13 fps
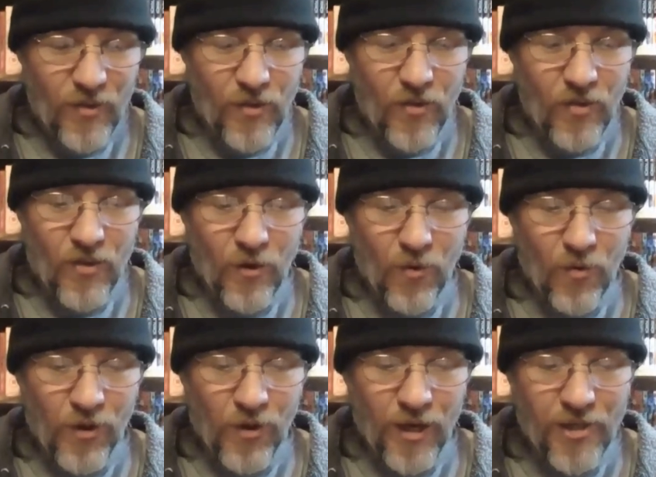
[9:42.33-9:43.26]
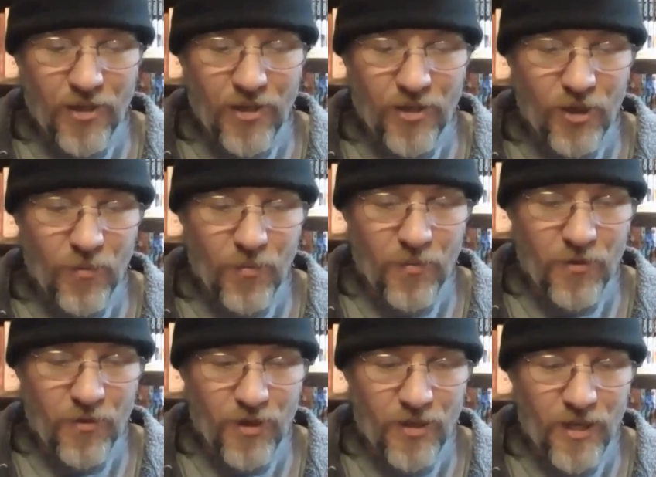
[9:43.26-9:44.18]
Their relationship is
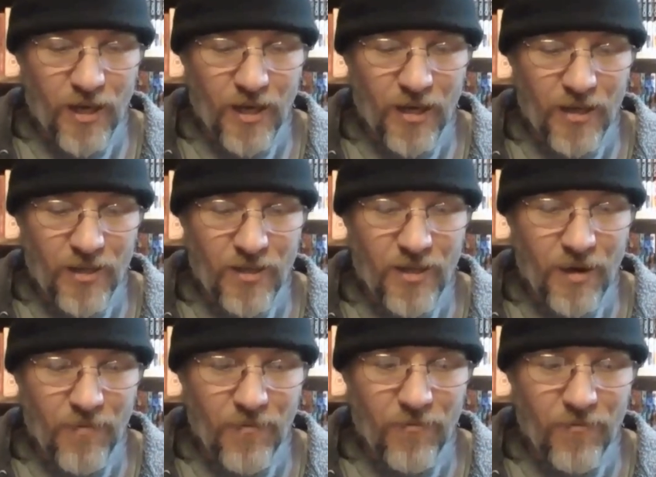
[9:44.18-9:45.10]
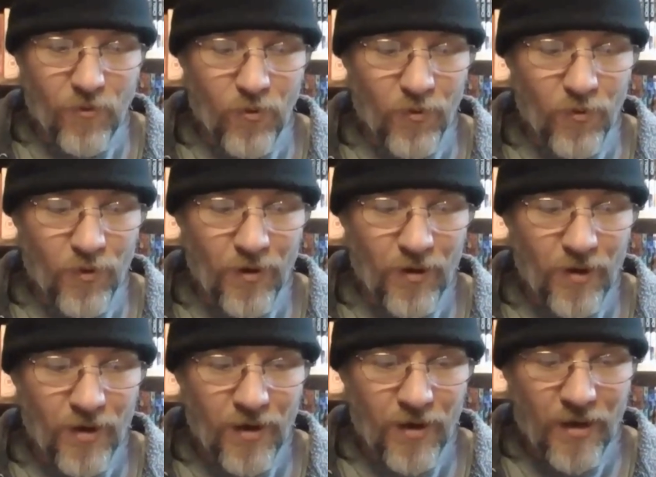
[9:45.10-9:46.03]
just taking a step forward.
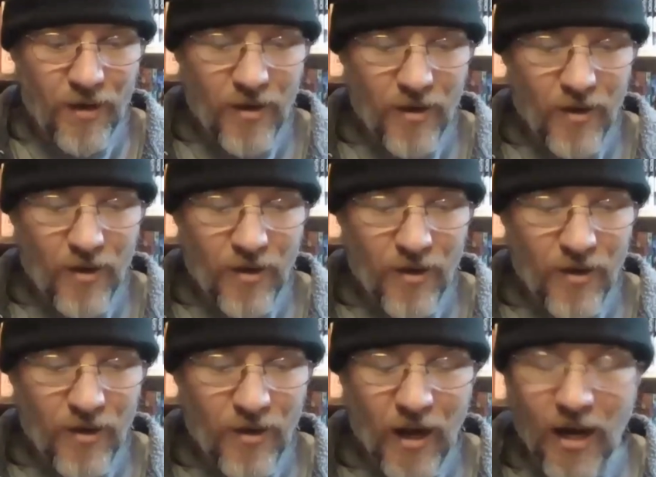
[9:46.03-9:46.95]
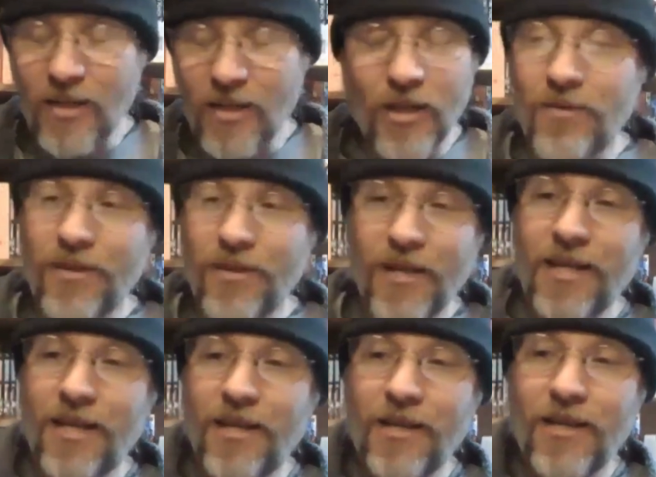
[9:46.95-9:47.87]
I love it. I
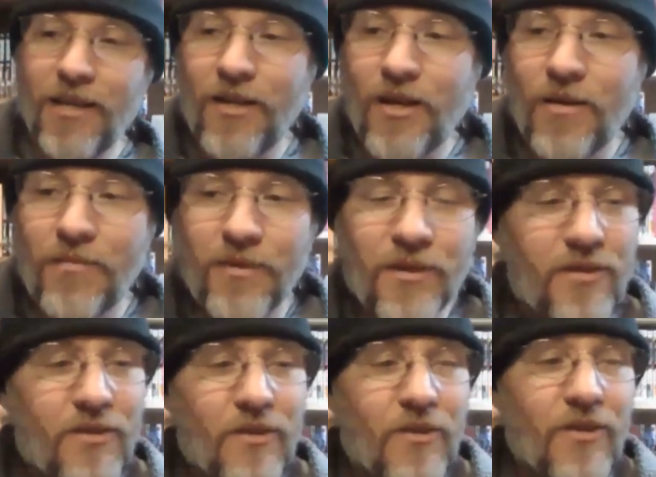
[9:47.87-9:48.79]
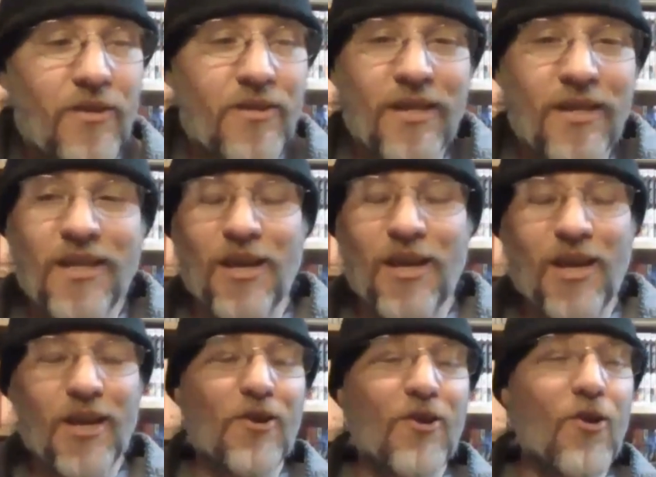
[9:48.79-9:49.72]
can't get enough of this series. It
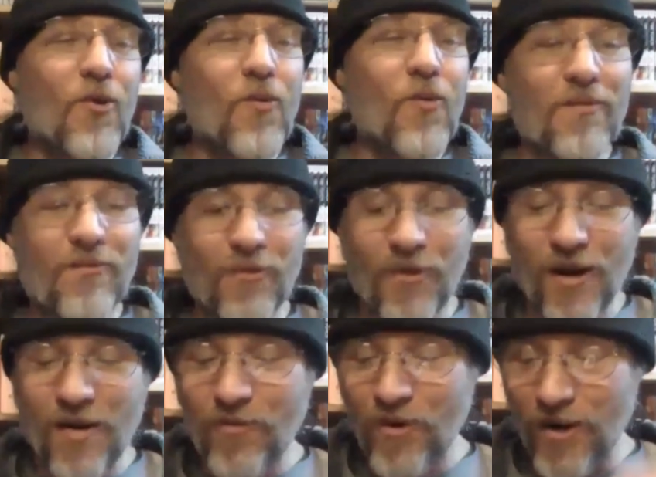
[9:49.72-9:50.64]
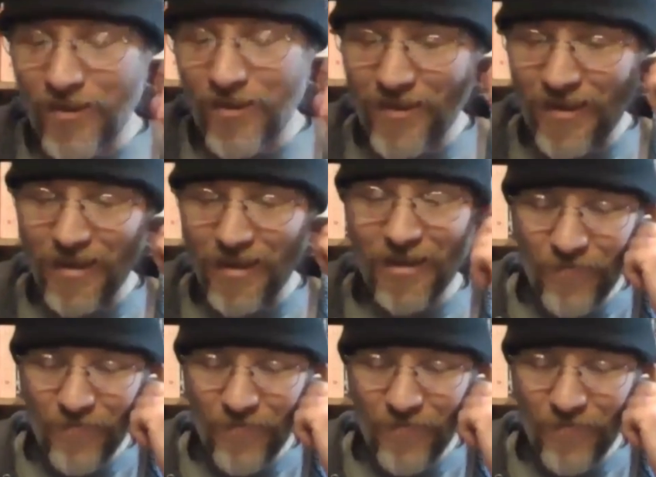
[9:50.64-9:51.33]
can go on forever, I think.